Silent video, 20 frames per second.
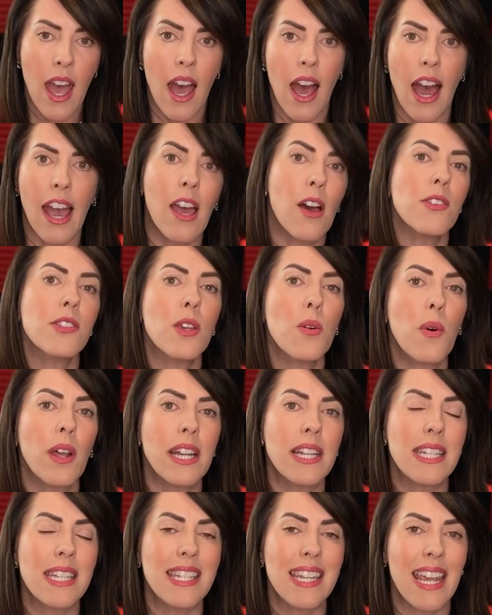I also
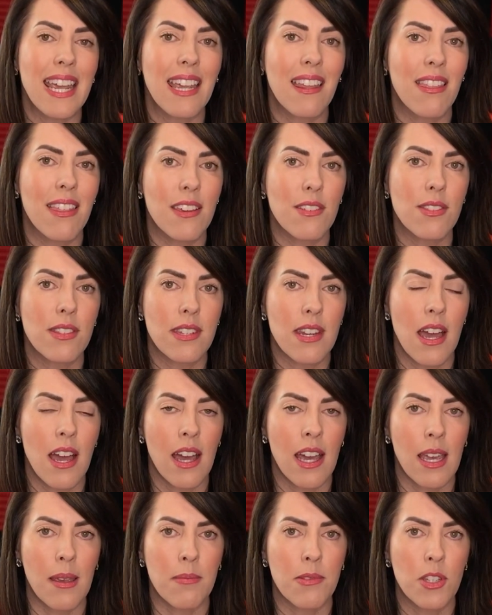wanted to take this
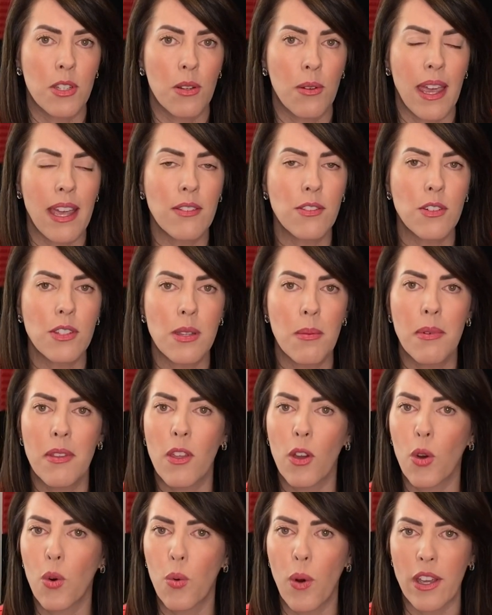time to answer some of the
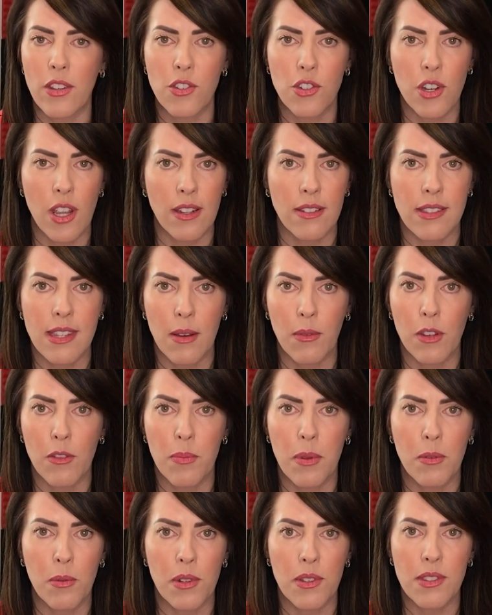questions that we've
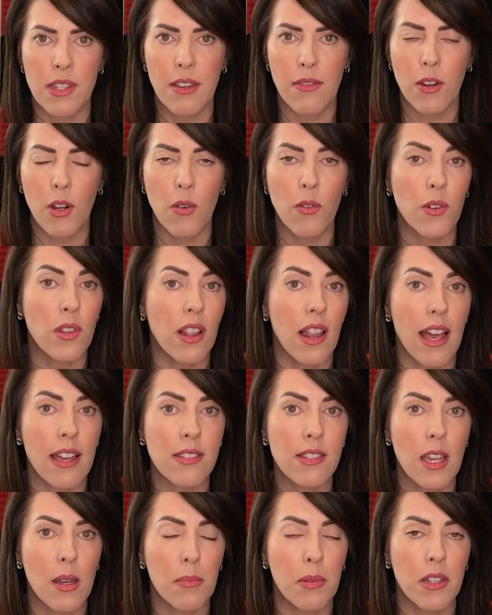been receiving over the
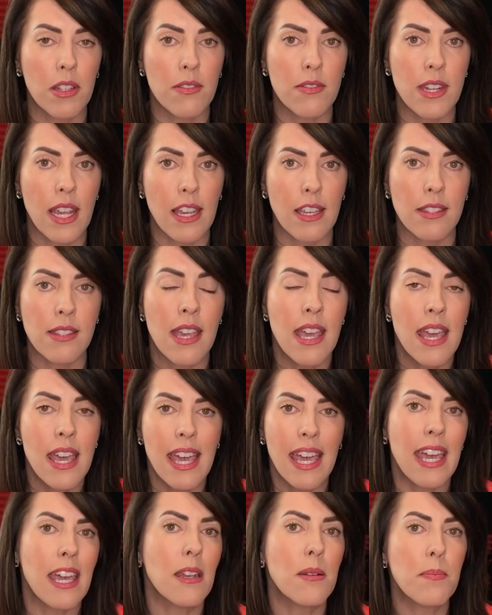last couple of days,
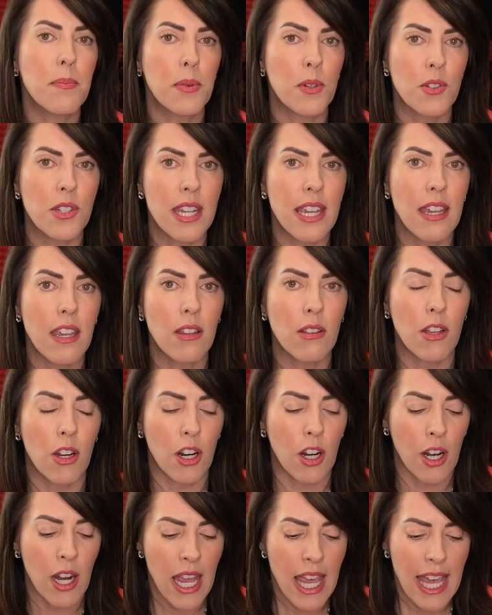in particular
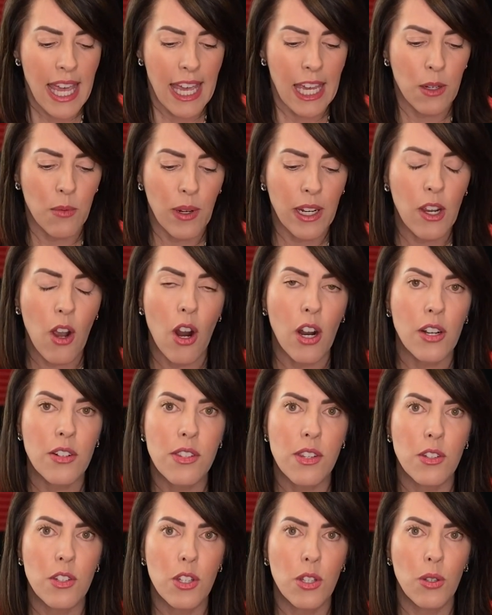particular in
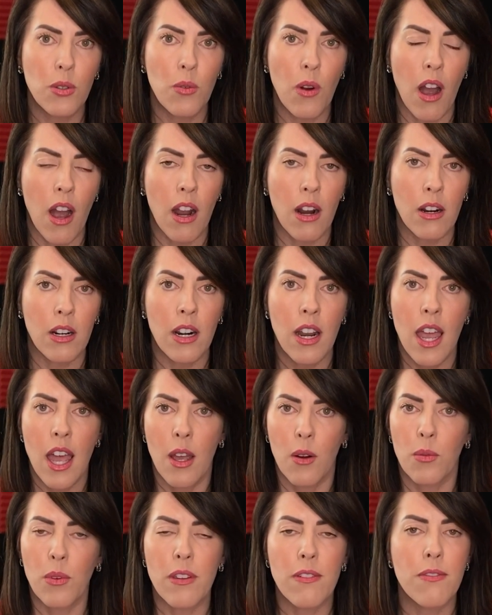regards to our
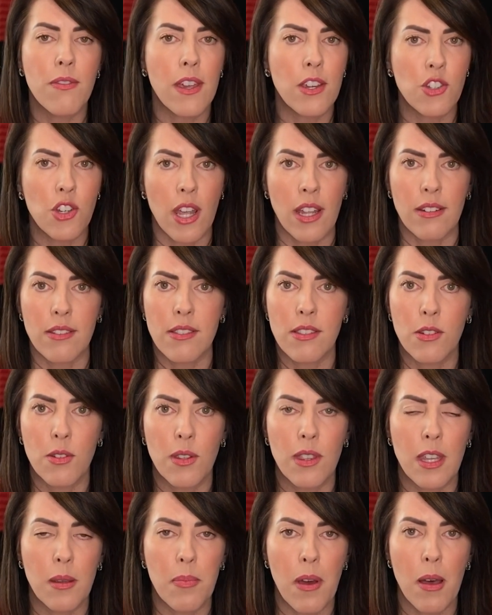revisions to
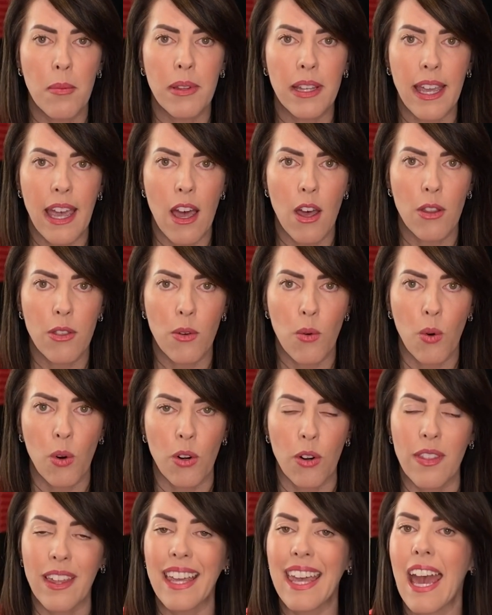the public health
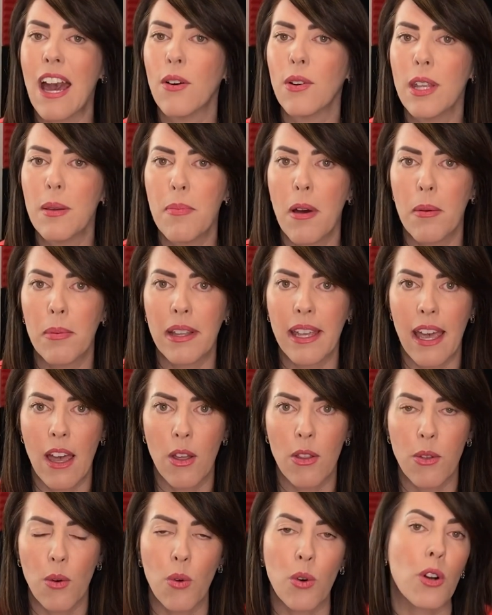order, the county public
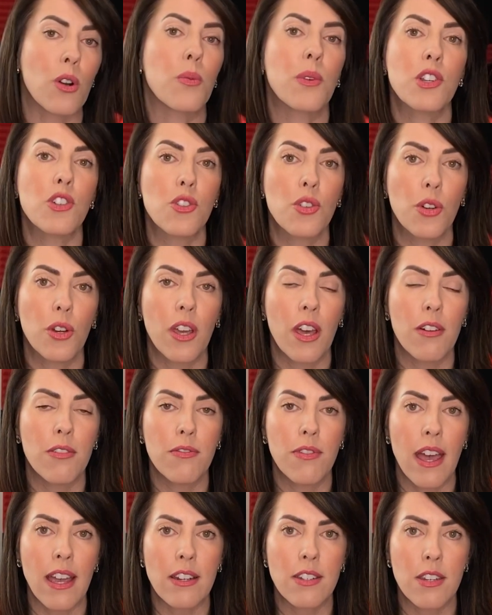health order, which took
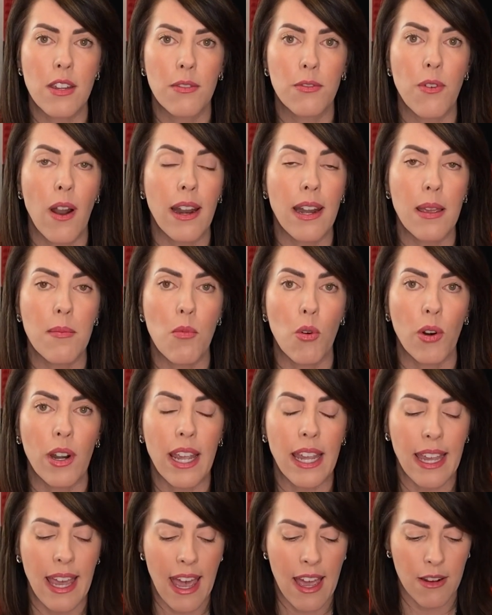effect Friday
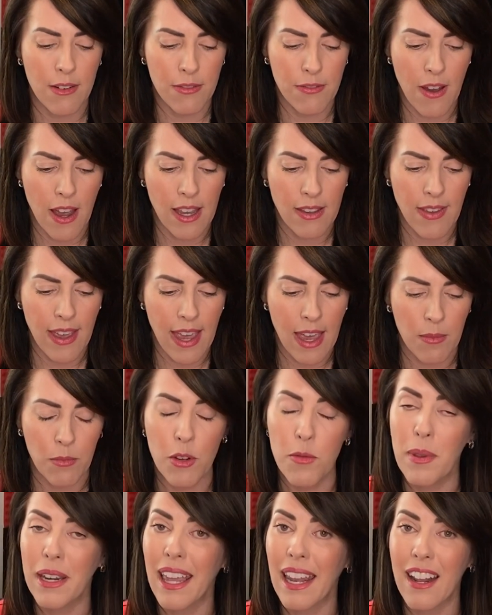morning at 5 a.m.
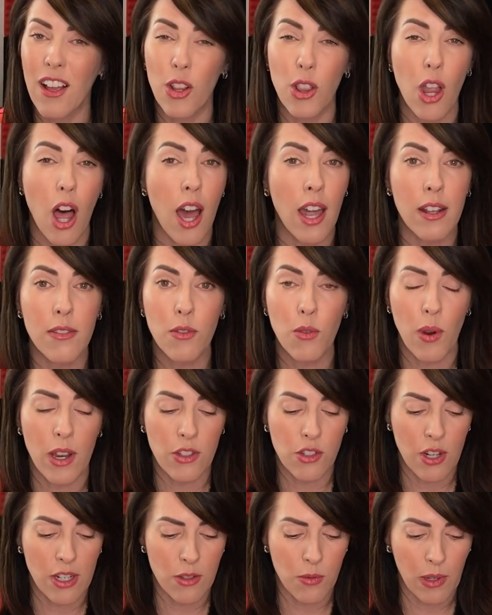We've been getting a lot of
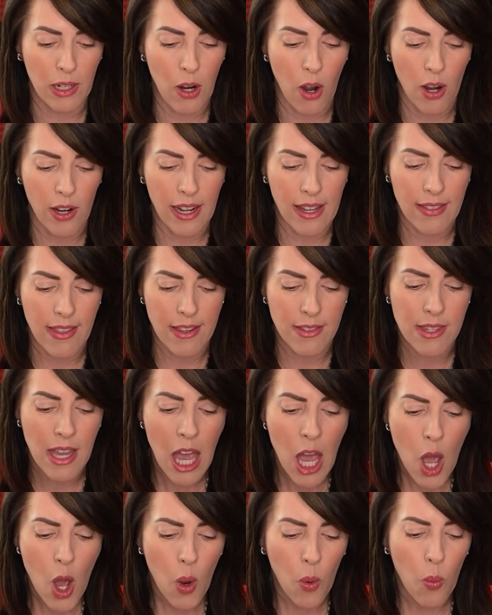questions regarding this.
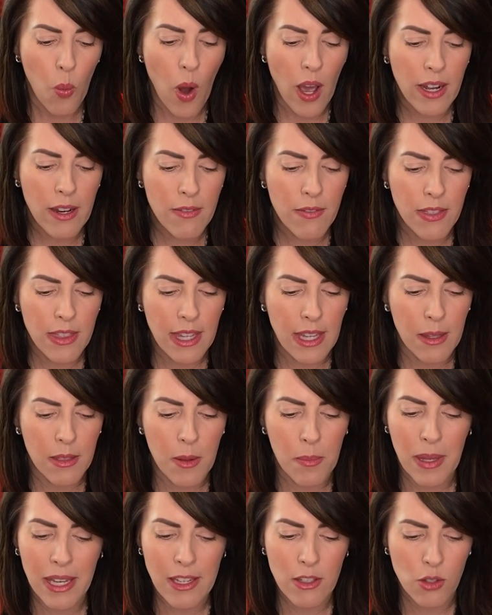One of the, the
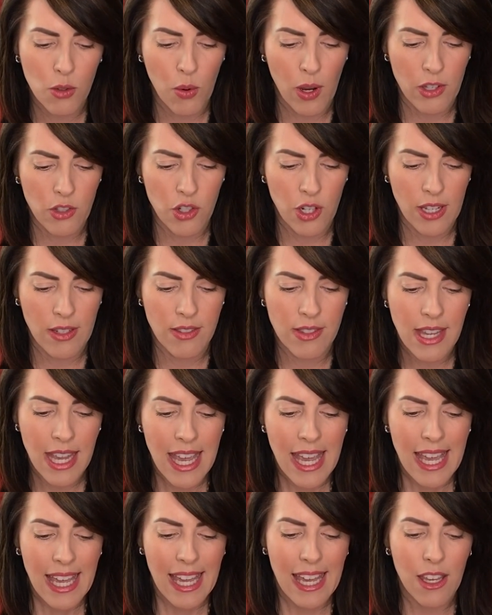biggest questions
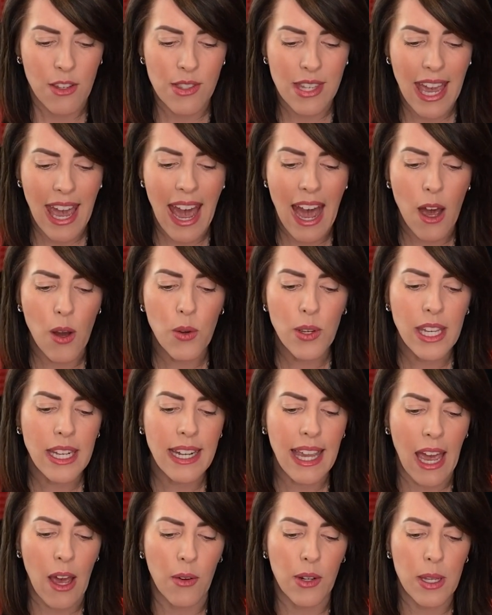is how can
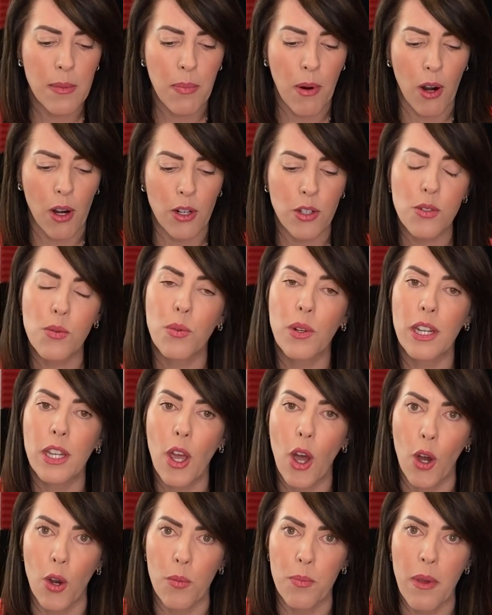county parks
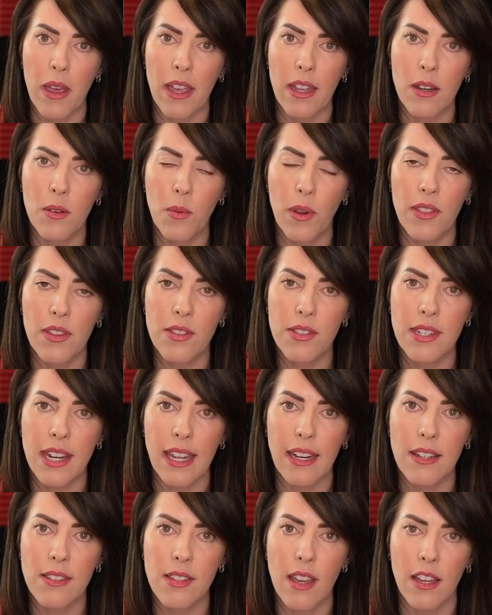reopen when the
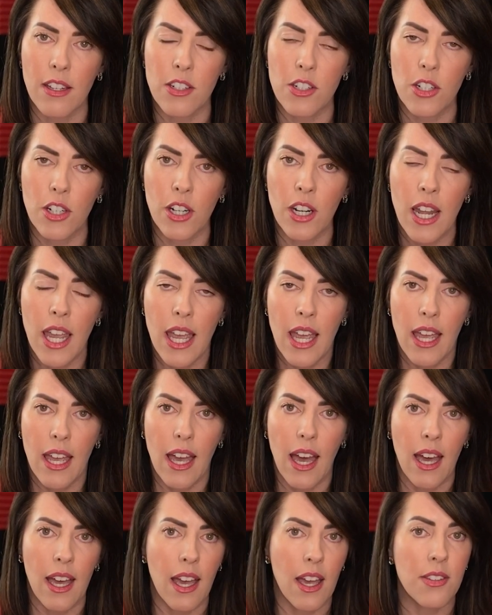state is under
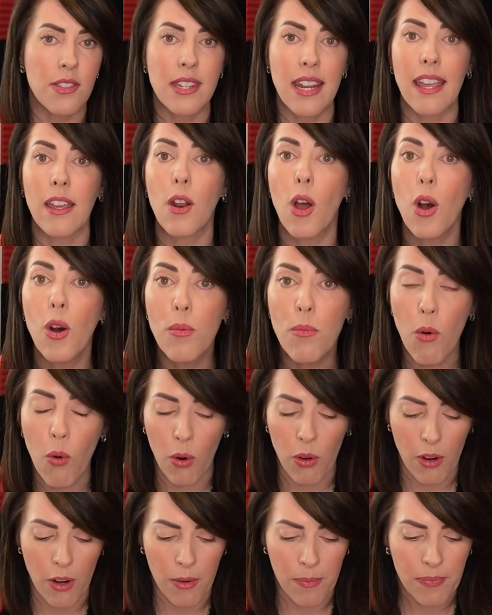uh, a stay at home
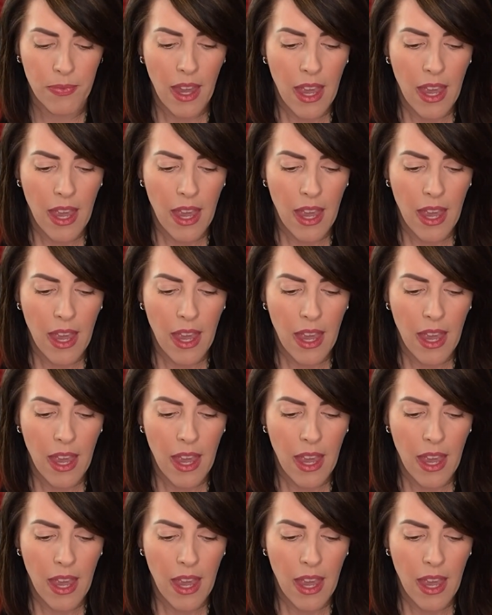order?